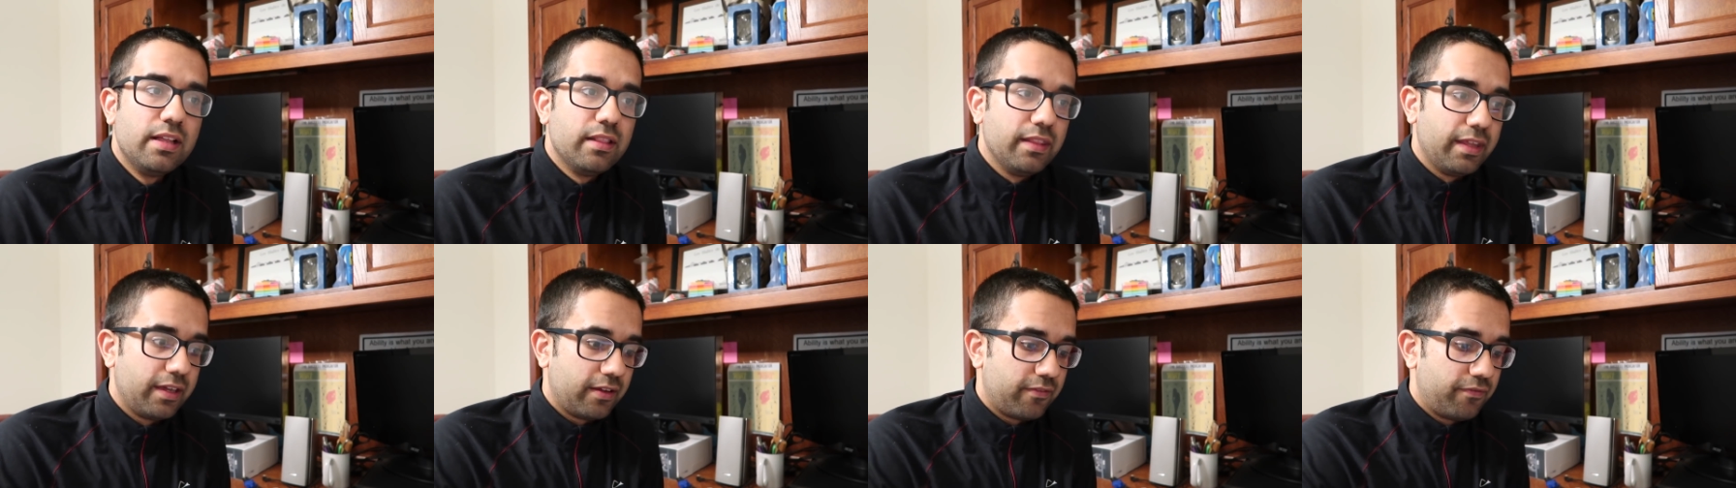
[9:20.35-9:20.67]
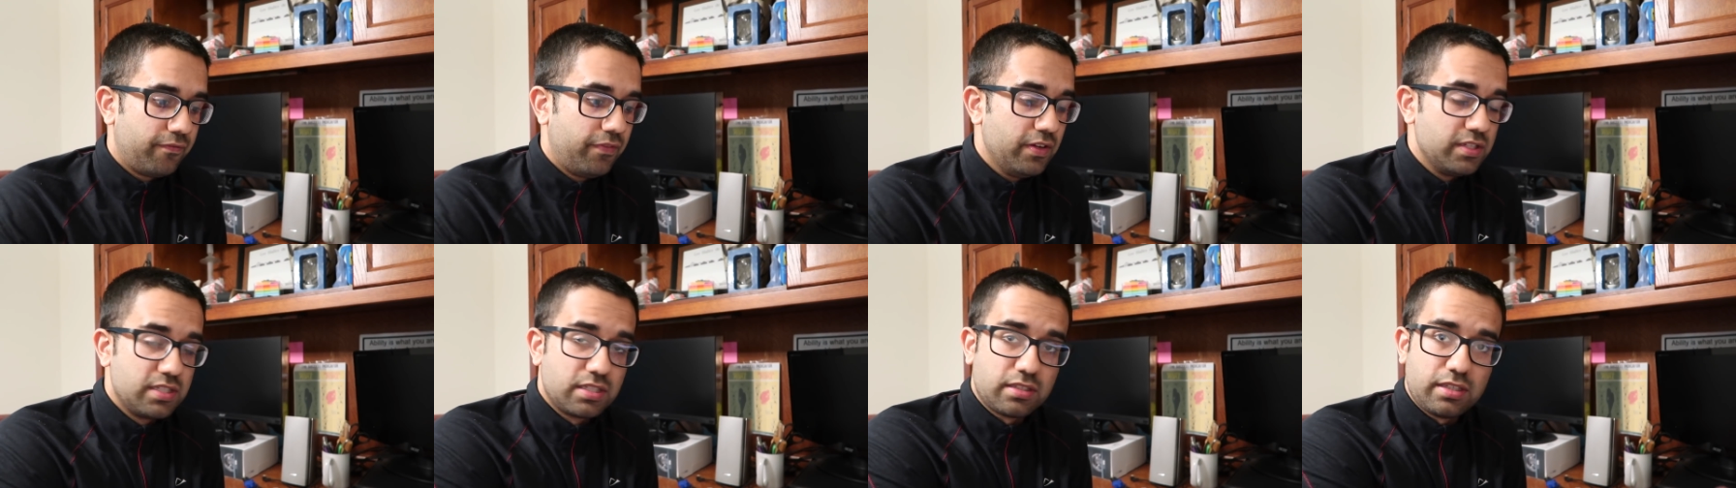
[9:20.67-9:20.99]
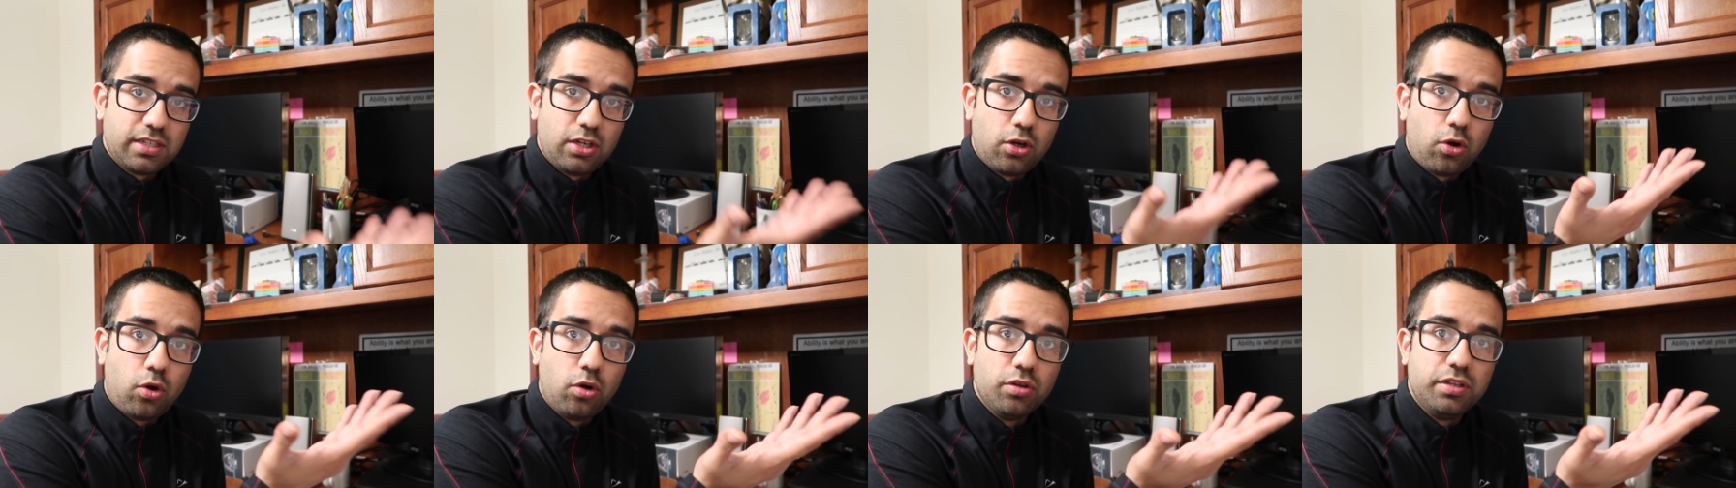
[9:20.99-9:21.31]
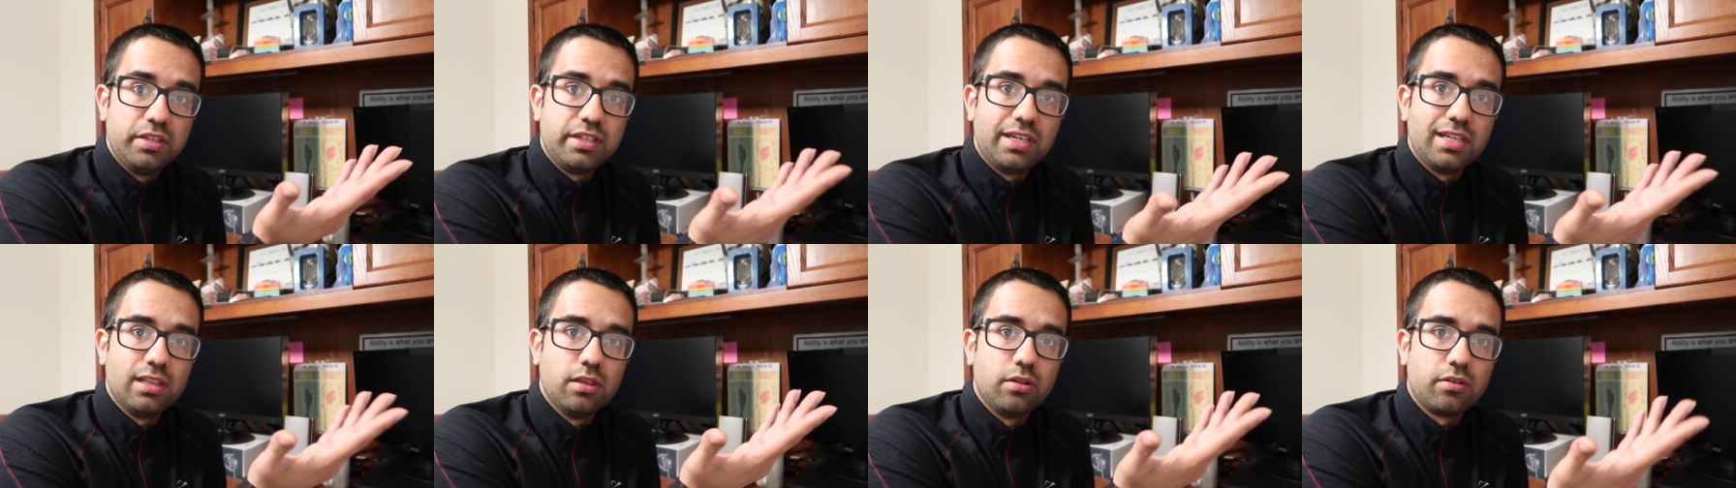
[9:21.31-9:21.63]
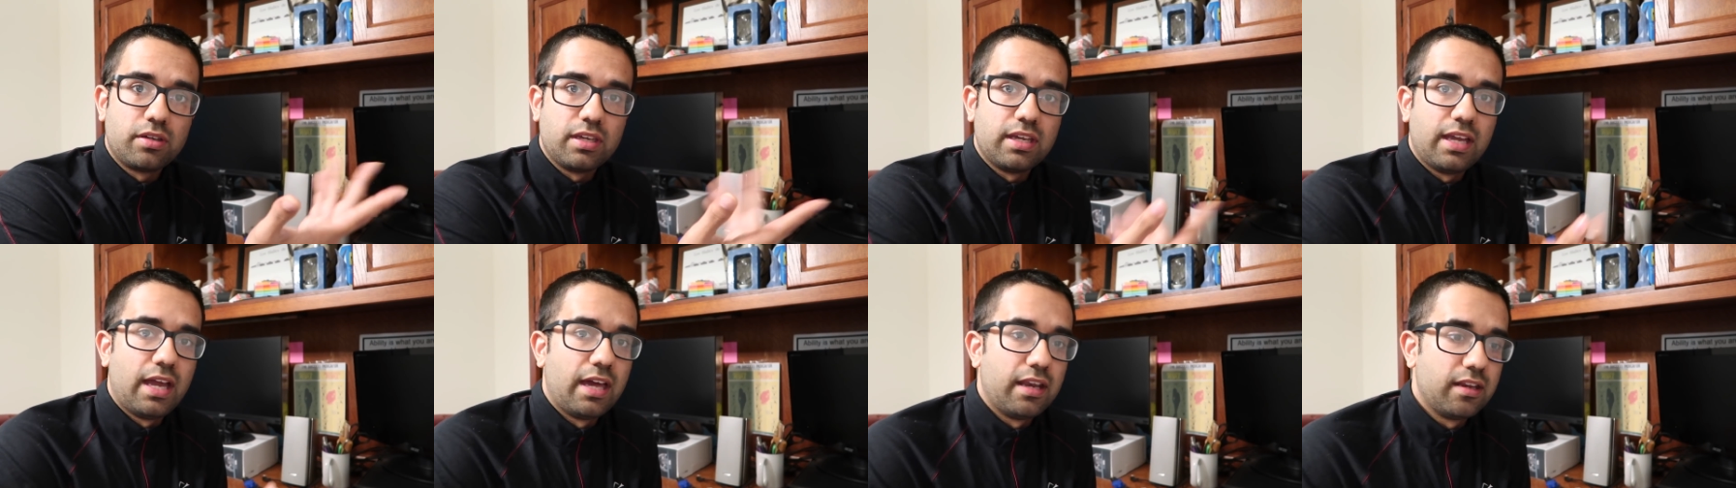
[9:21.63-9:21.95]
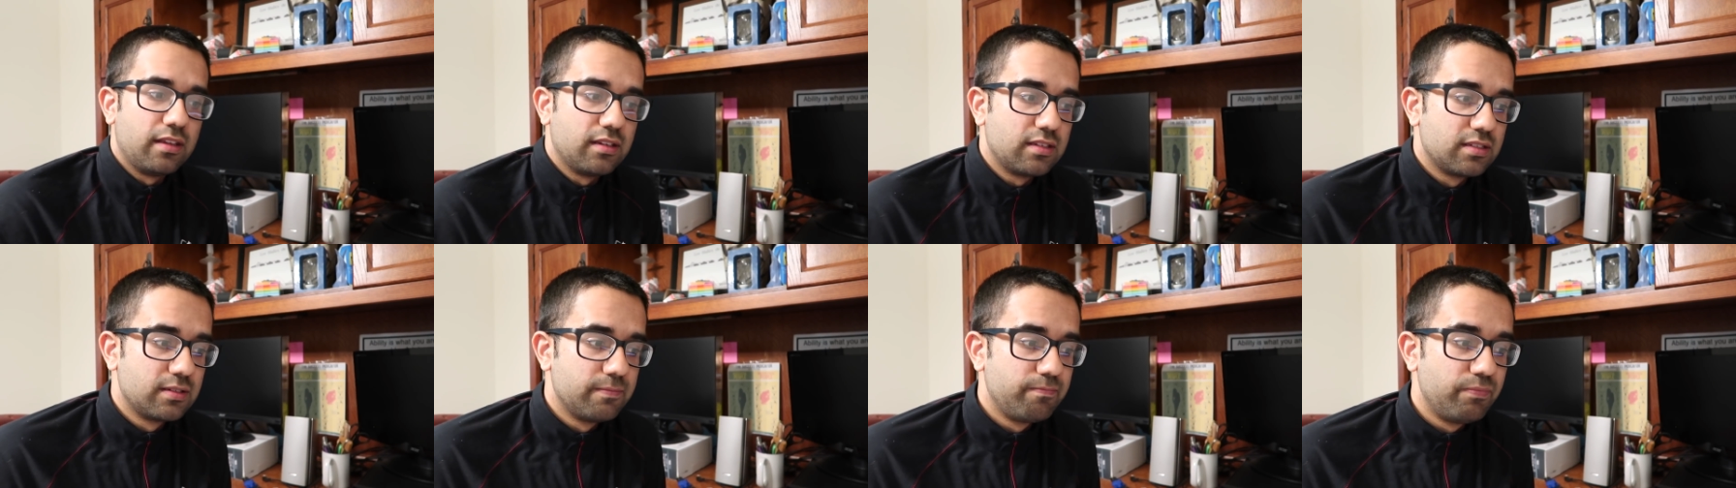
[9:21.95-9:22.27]
like physically holding and looking at
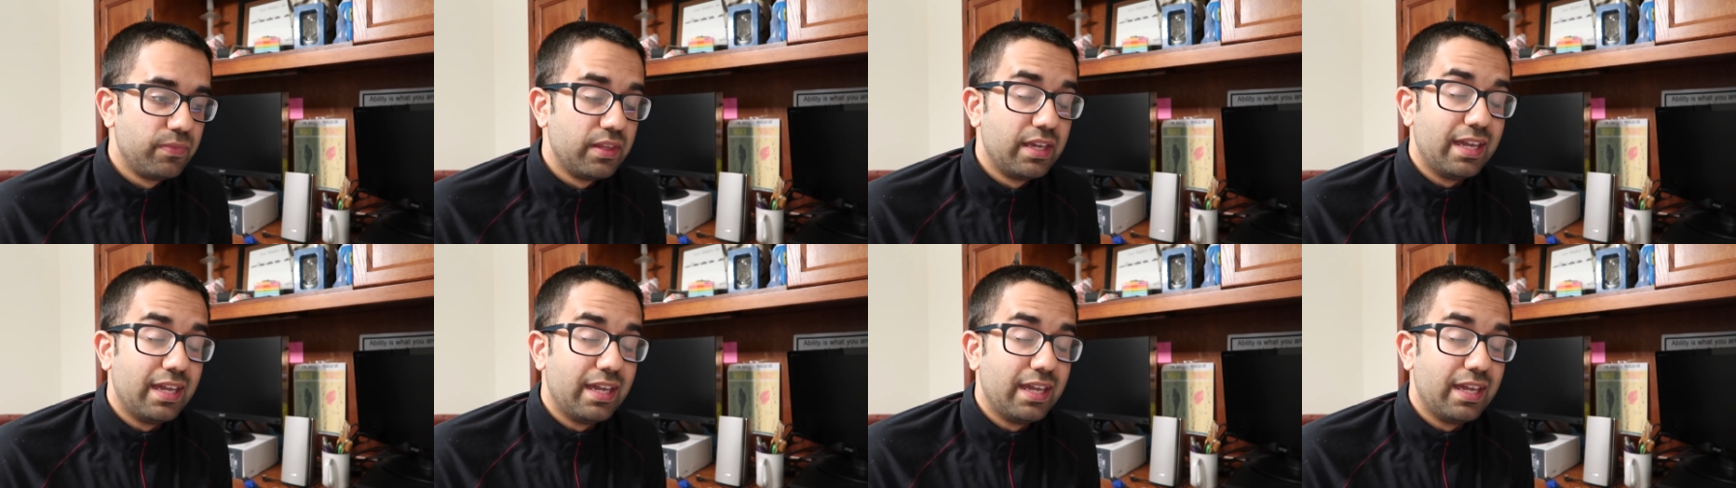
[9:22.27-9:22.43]
it.